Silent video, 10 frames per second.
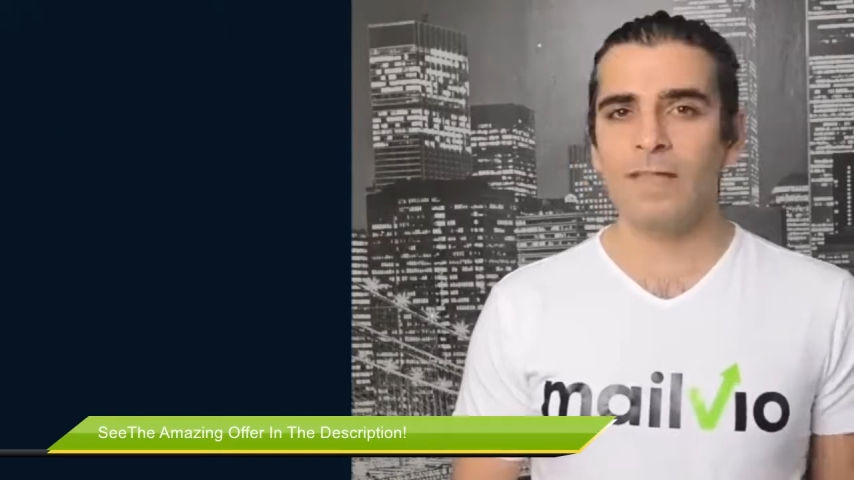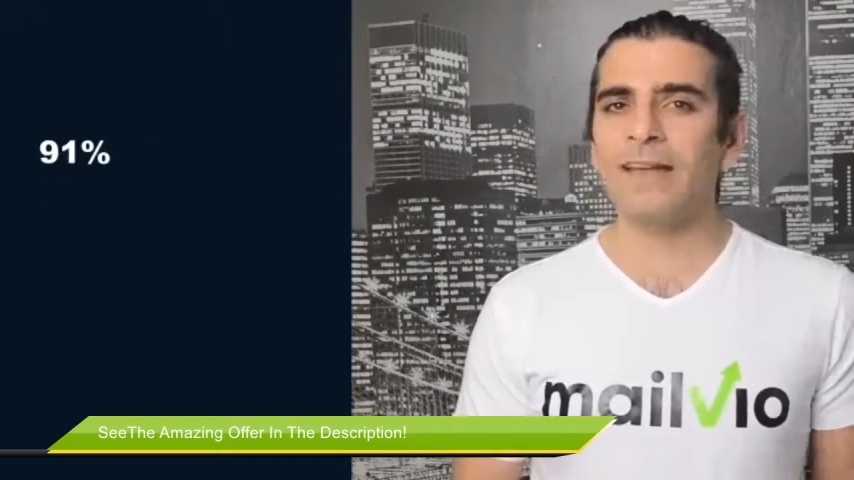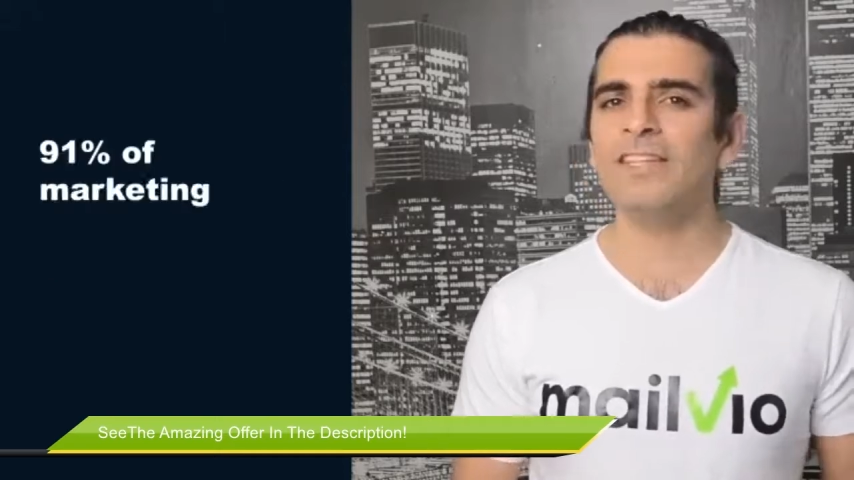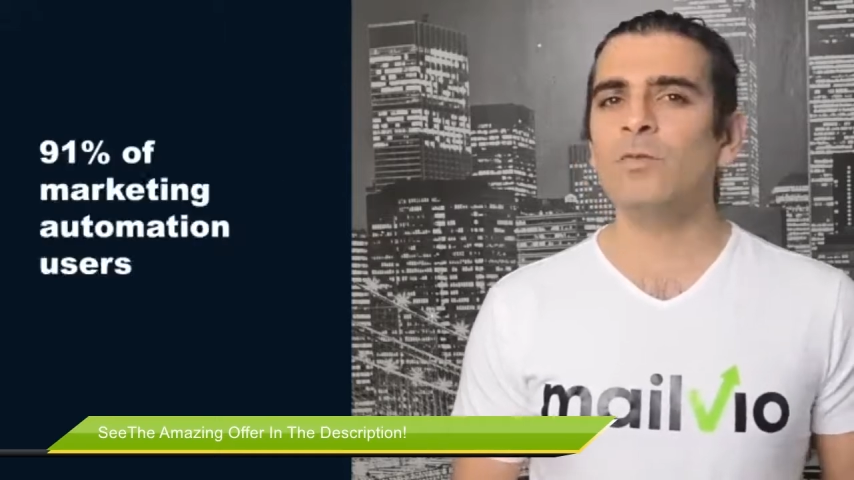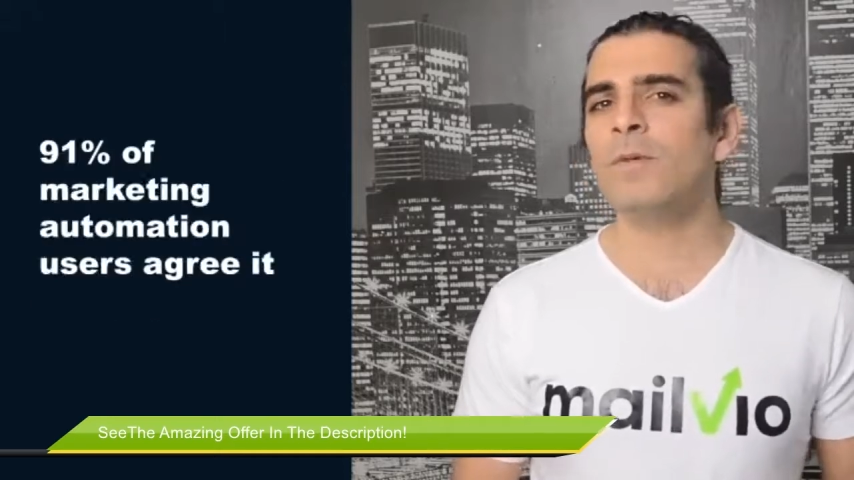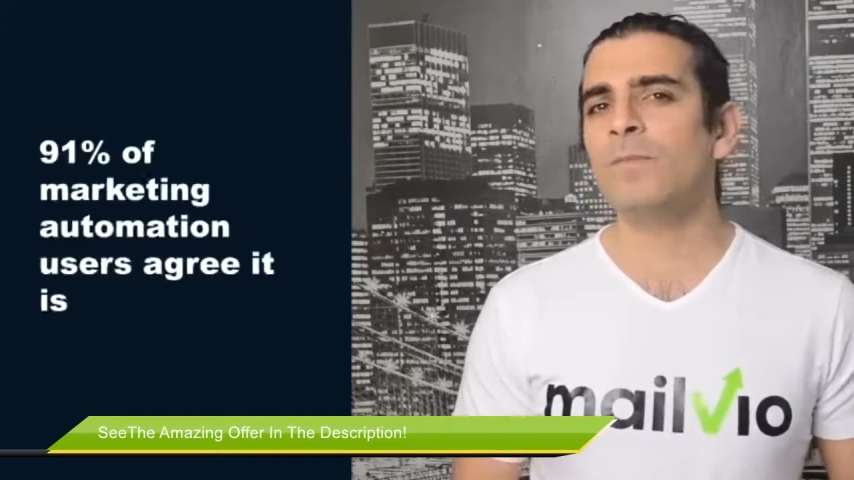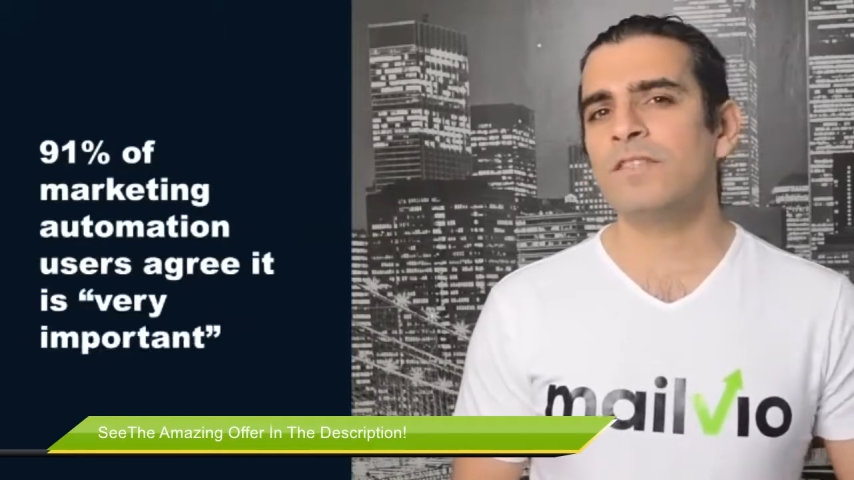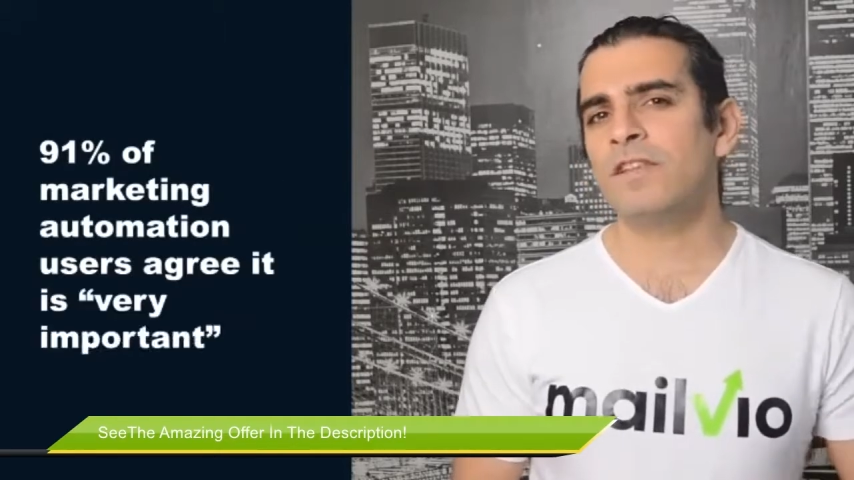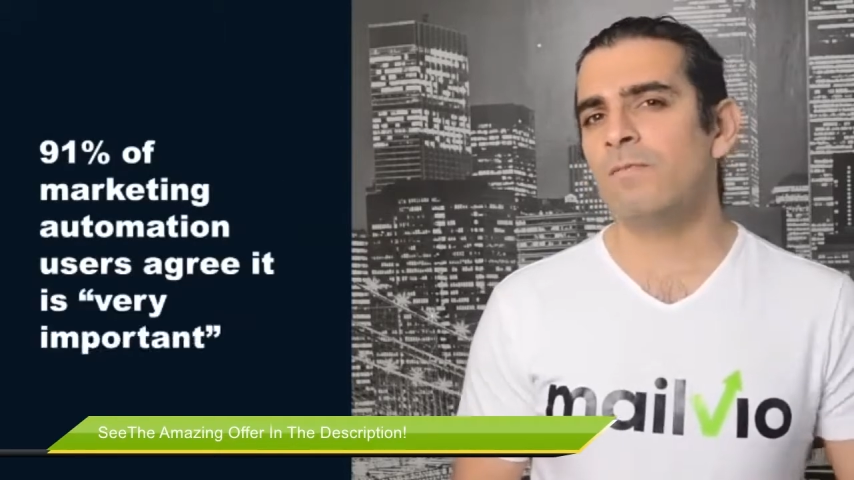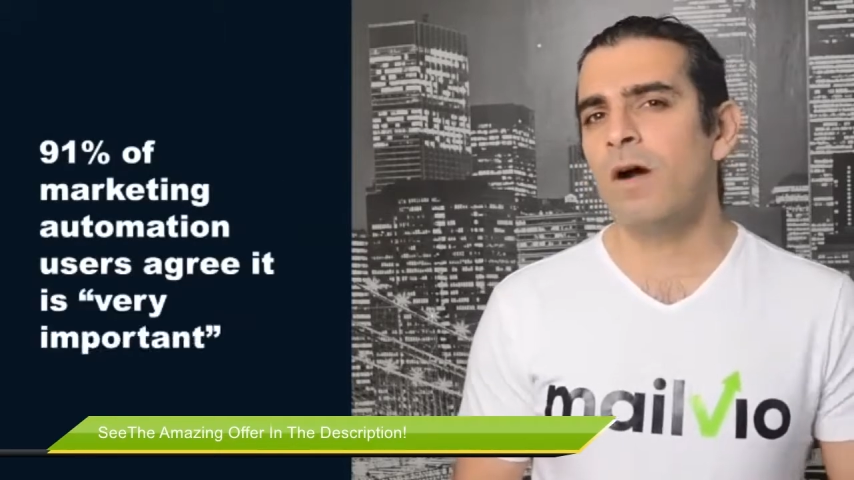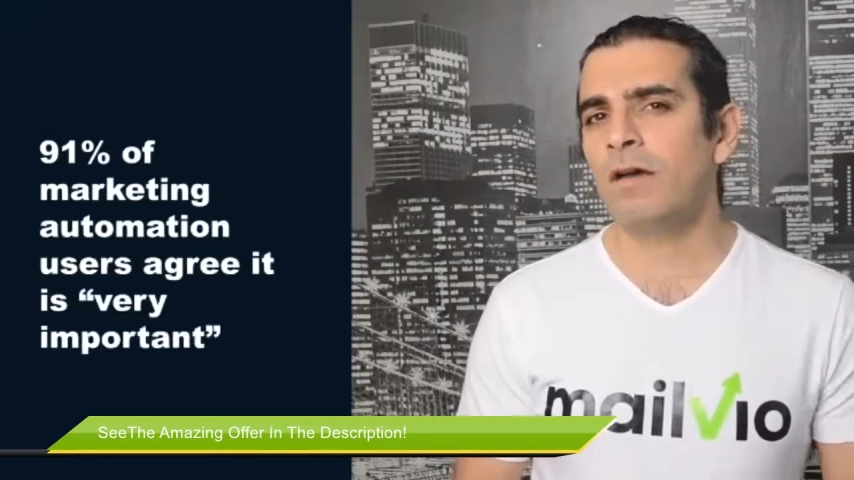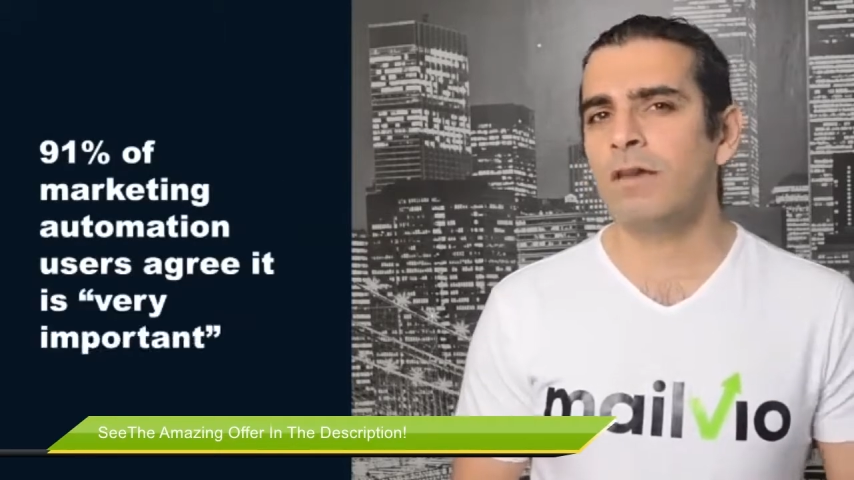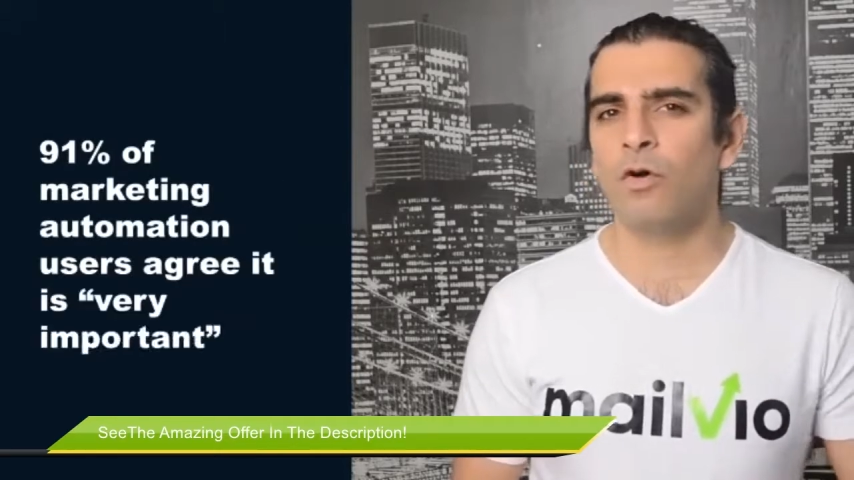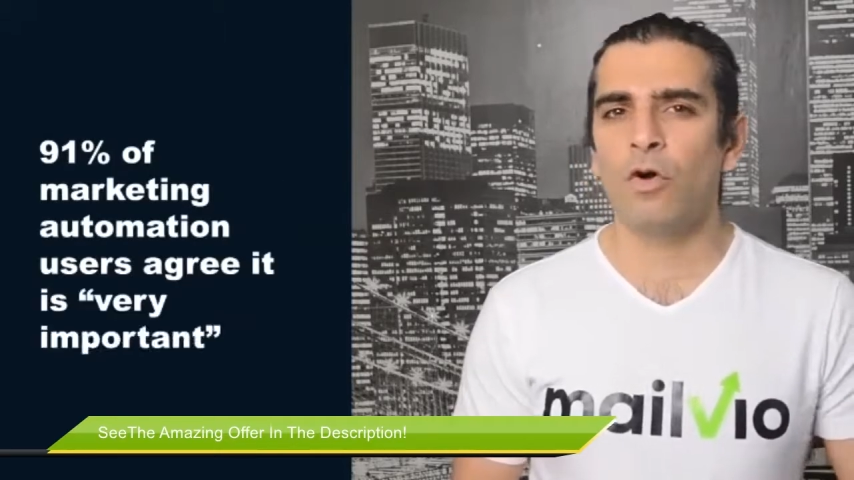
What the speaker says: 91% of marketing